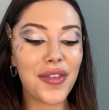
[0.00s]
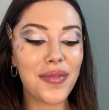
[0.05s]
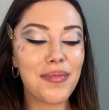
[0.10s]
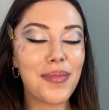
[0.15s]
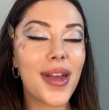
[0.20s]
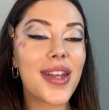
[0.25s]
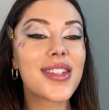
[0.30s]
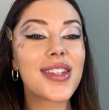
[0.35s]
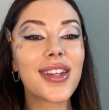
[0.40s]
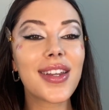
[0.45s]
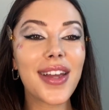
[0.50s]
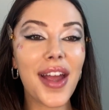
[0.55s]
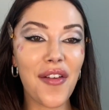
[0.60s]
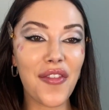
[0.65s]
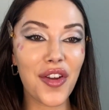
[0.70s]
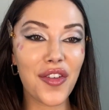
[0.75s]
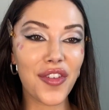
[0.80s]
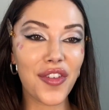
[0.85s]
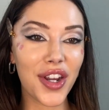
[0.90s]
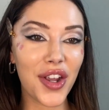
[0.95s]
Basically
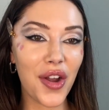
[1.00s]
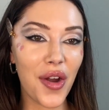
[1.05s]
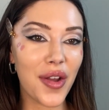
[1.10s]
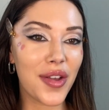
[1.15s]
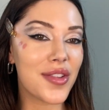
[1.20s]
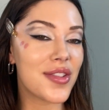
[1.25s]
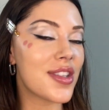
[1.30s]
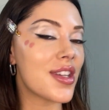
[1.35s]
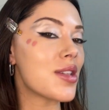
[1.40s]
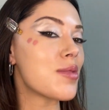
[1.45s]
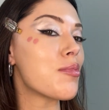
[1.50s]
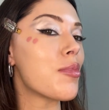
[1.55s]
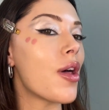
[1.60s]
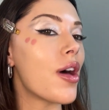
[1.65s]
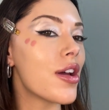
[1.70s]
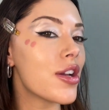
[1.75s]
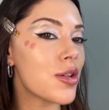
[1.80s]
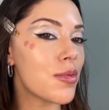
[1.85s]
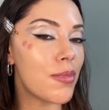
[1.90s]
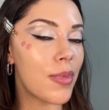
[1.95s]
every video I use this
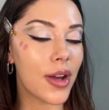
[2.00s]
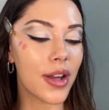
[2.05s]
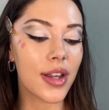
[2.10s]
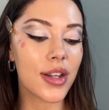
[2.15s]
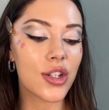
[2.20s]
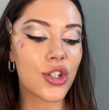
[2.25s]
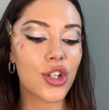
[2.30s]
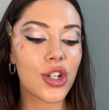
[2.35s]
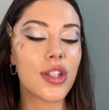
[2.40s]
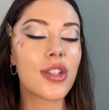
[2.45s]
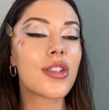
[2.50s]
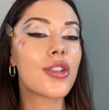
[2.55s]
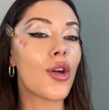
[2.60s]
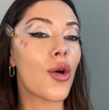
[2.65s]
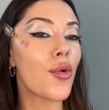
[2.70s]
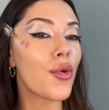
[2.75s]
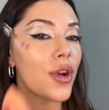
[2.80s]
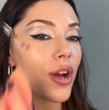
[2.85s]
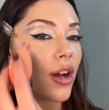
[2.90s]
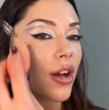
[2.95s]
blush, but it's just
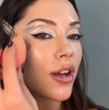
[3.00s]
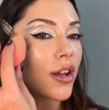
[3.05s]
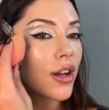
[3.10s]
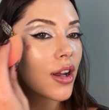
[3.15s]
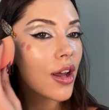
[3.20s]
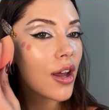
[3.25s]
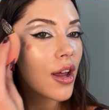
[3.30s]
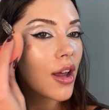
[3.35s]
so good.